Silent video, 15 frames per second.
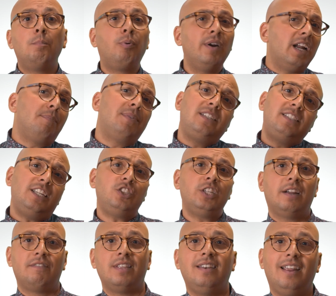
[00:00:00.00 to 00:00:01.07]
bring up the
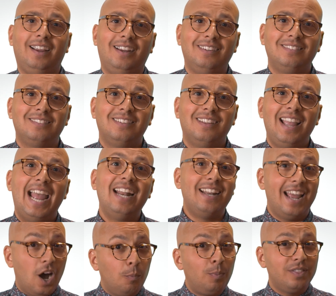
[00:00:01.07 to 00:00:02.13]
teaching of the day. And
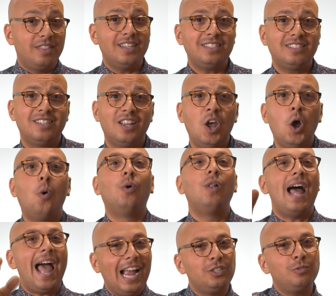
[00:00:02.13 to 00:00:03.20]
to help with this,
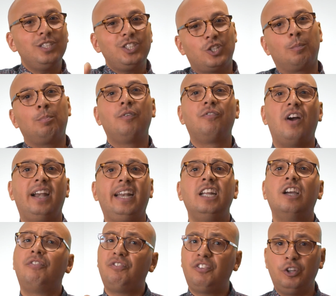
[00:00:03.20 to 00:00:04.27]
we'll actually start
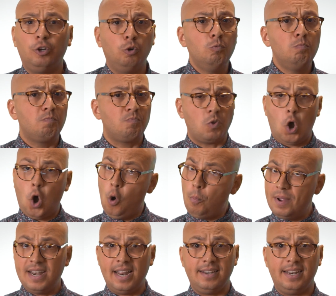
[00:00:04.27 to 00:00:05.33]
providing a few
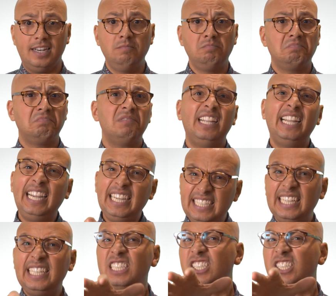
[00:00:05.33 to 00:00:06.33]
open-ended, easy